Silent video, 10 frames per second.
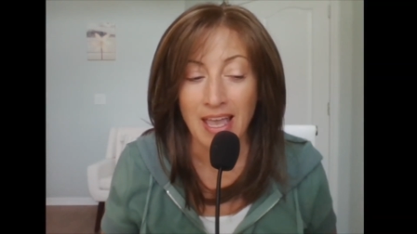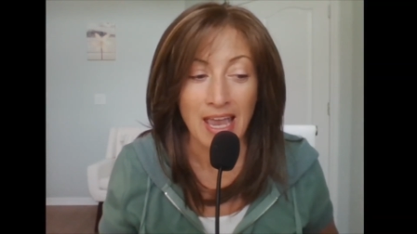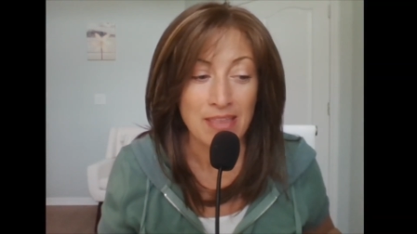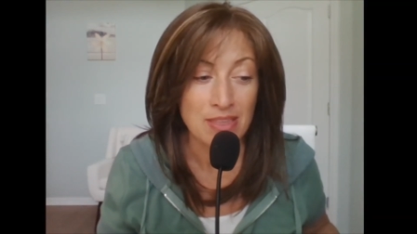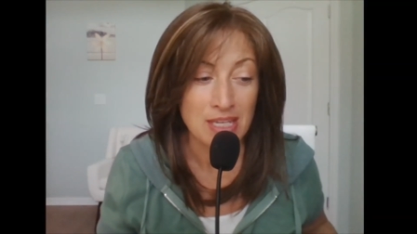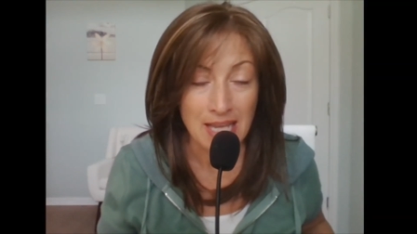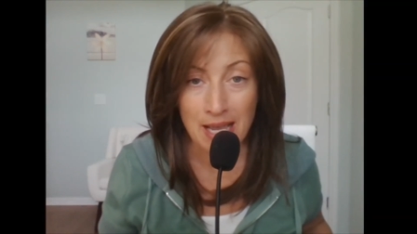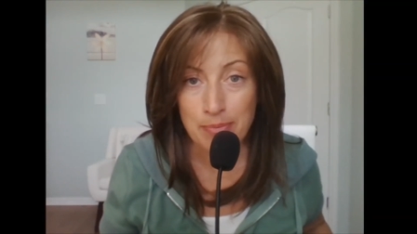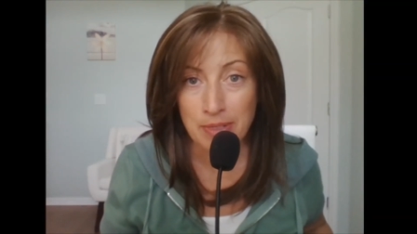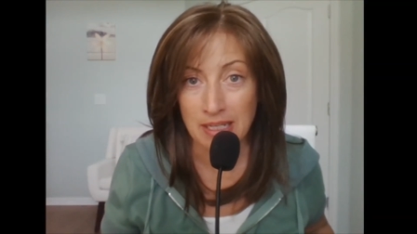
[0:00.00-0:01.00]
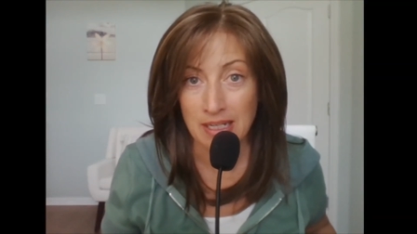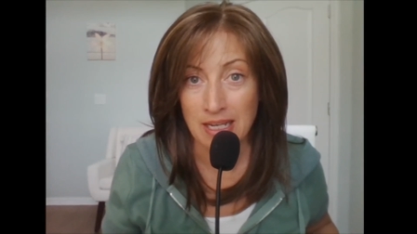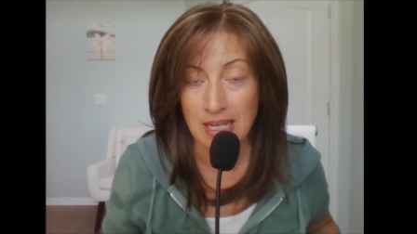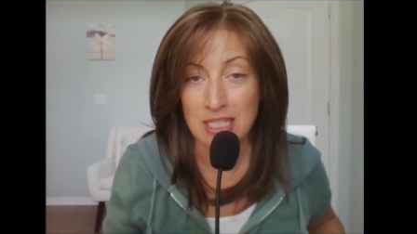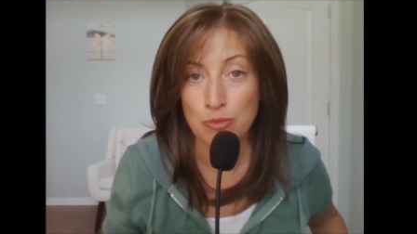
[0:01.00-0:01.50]
And the napkin
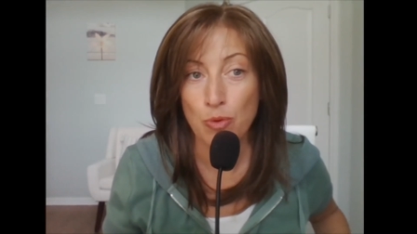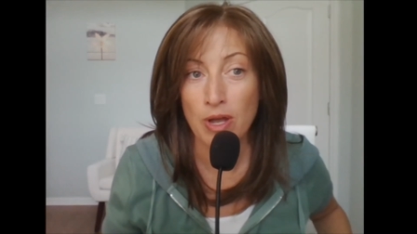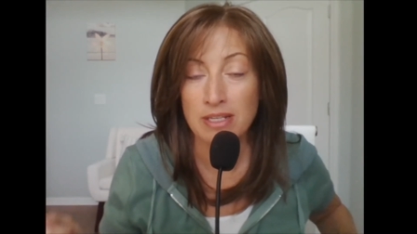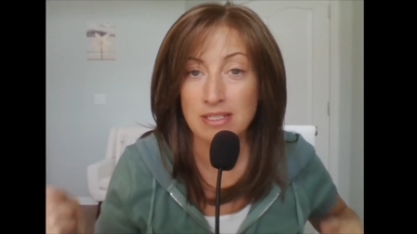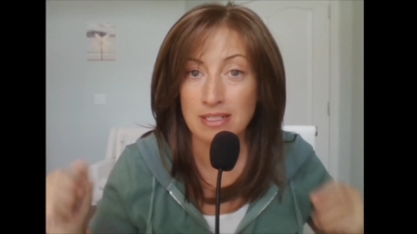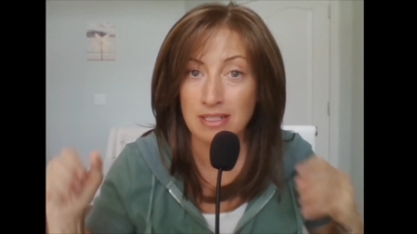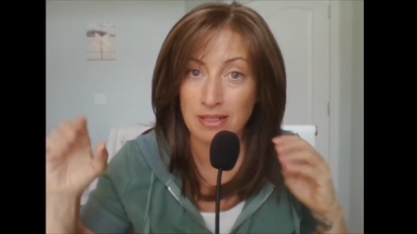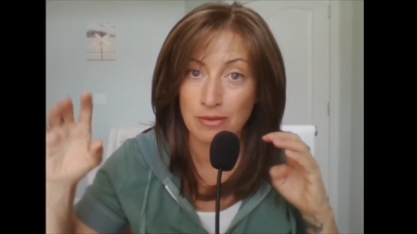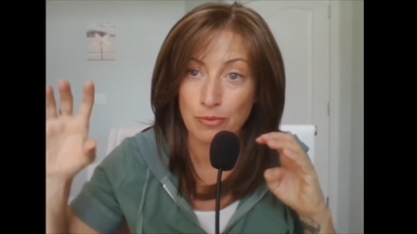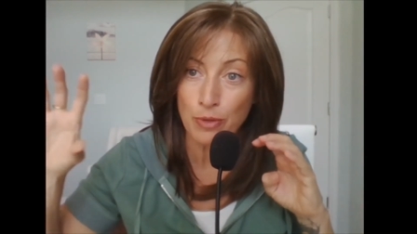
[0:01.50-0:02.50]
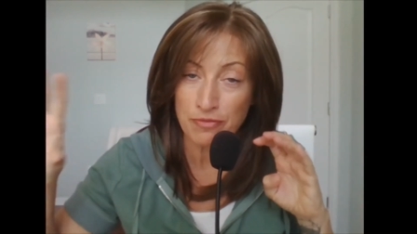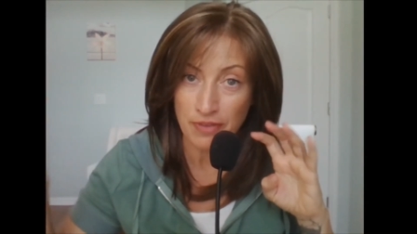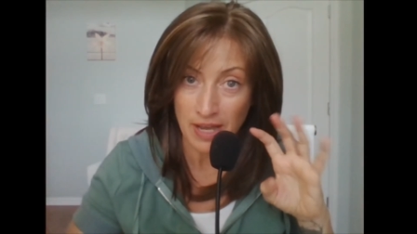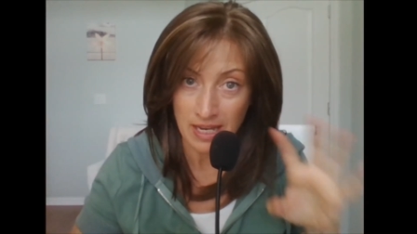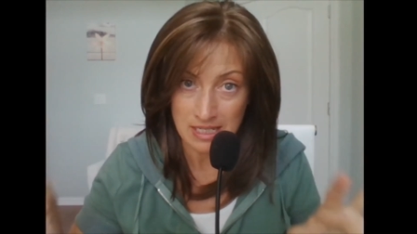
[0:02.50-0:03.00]
is what we
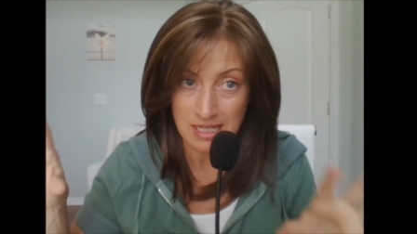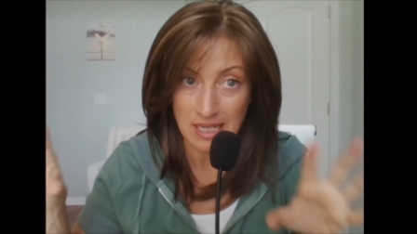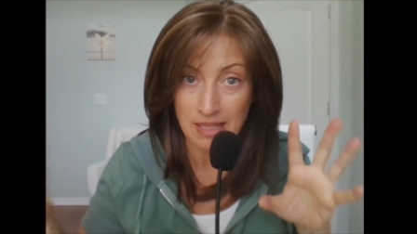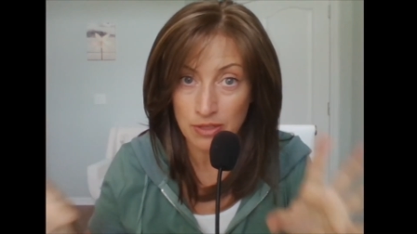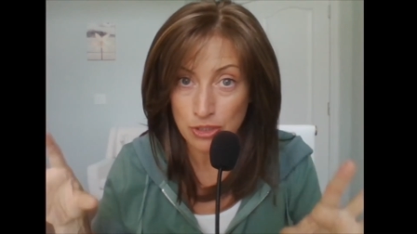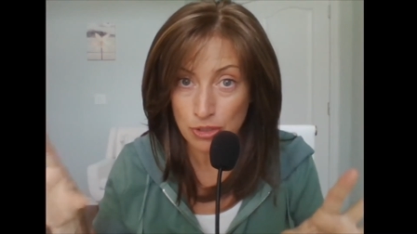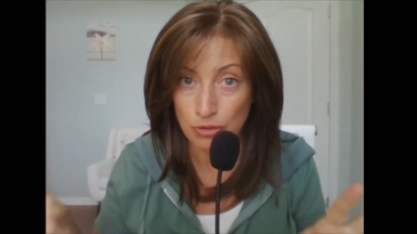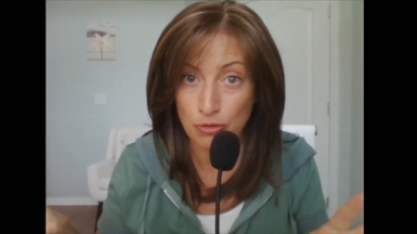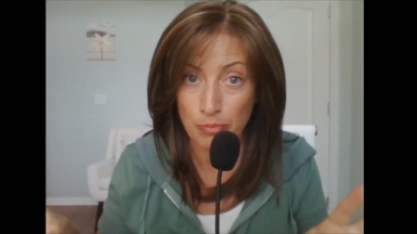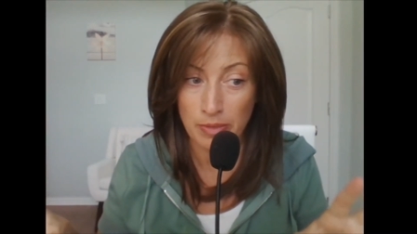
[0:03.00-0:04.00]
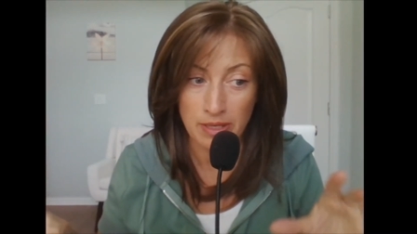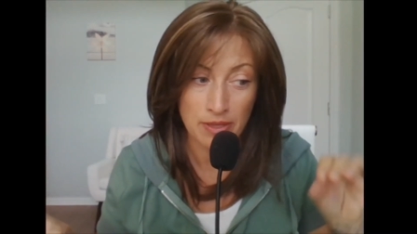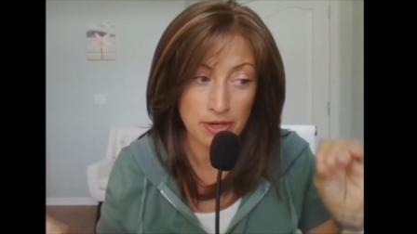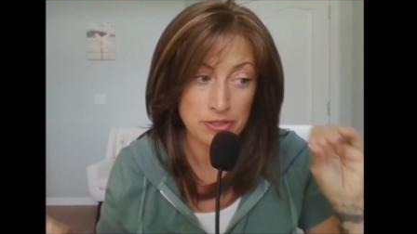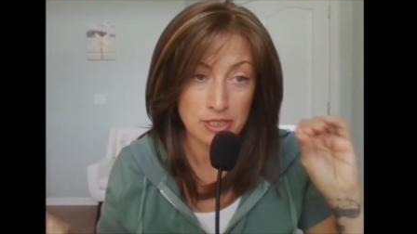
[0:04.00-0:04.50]
find in the tomb.
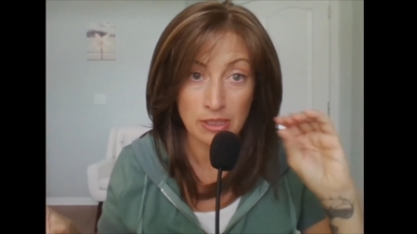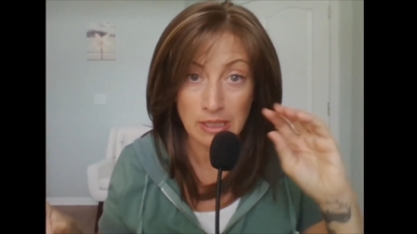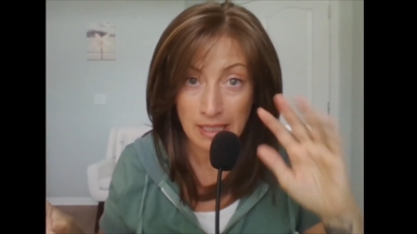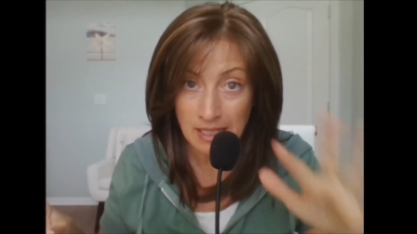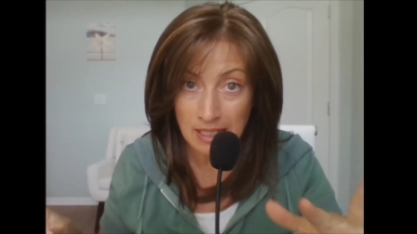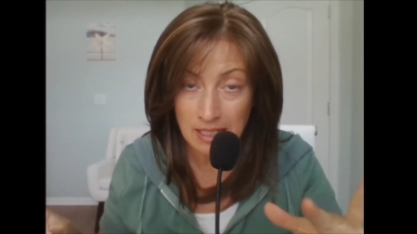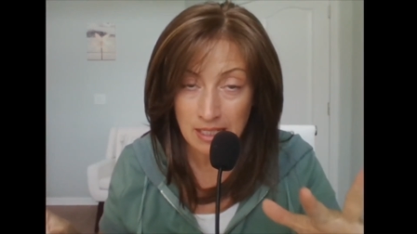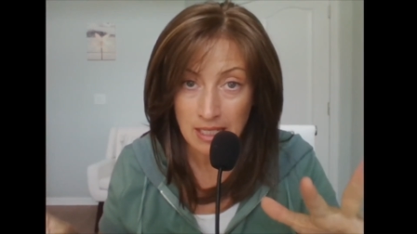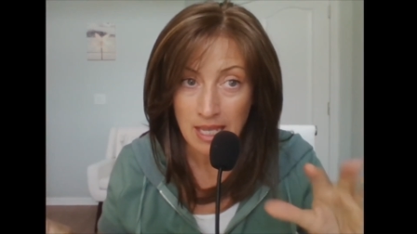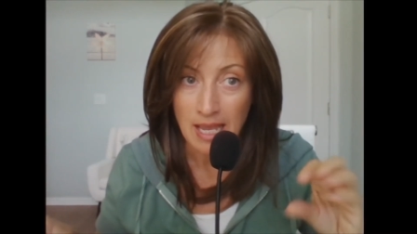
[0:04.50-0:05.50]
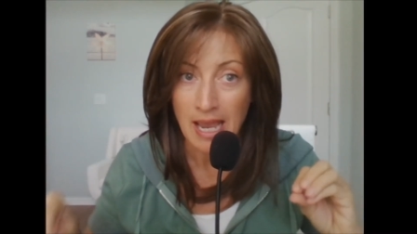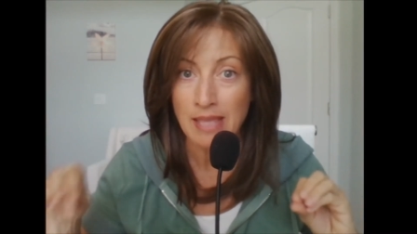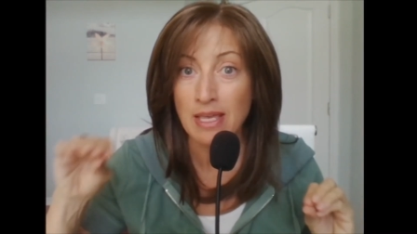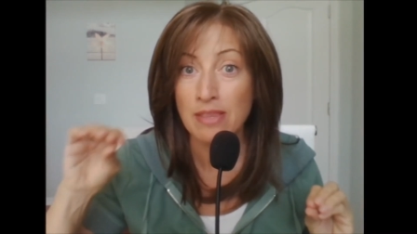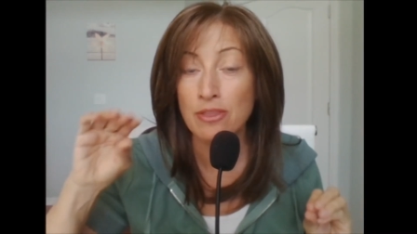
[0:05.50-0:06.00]
There's the linen,
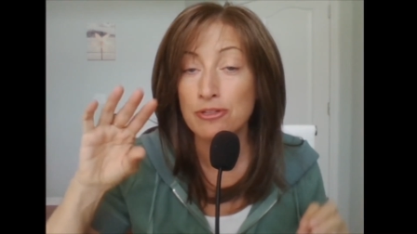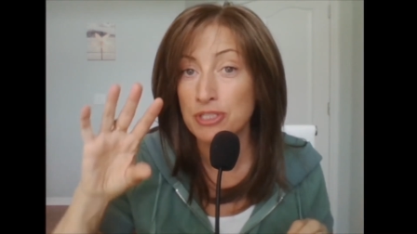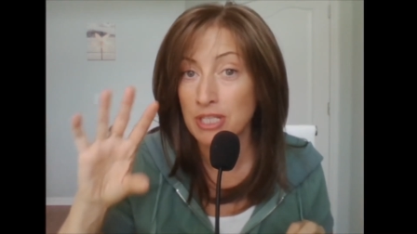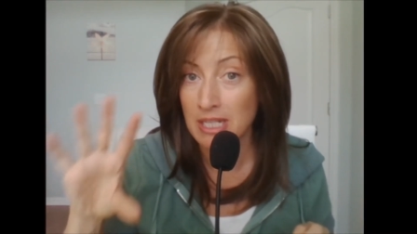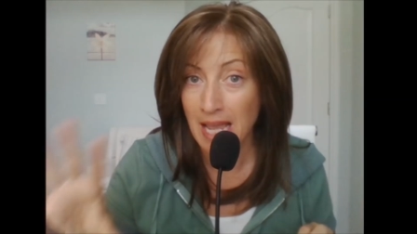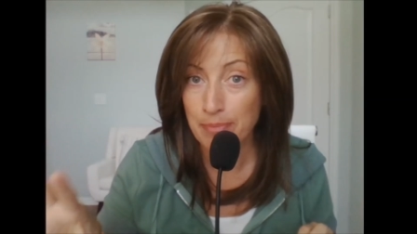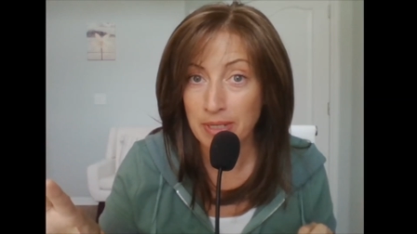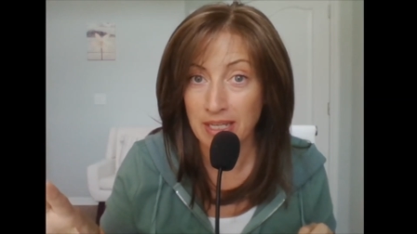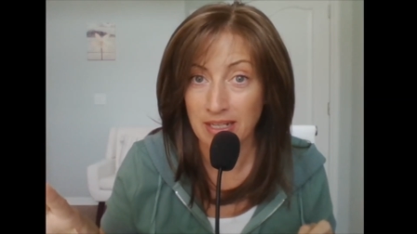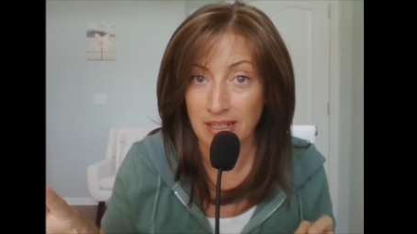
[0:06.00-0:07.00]
and then there's the napkin.